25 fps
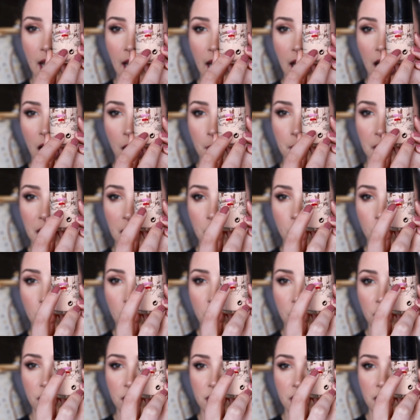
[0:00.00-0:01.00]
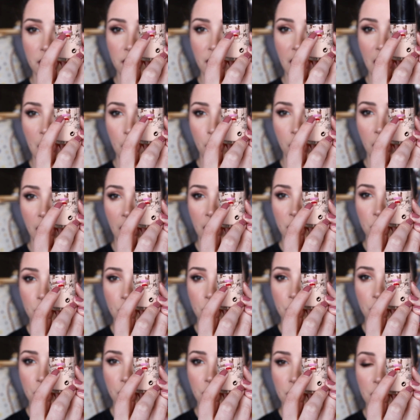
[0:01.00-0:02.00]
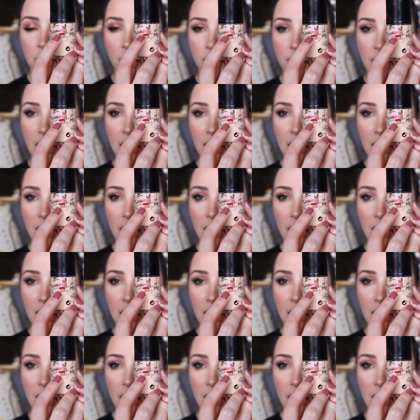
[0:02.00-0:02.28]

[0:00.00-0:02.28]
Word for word: Um, it was there where I introduced it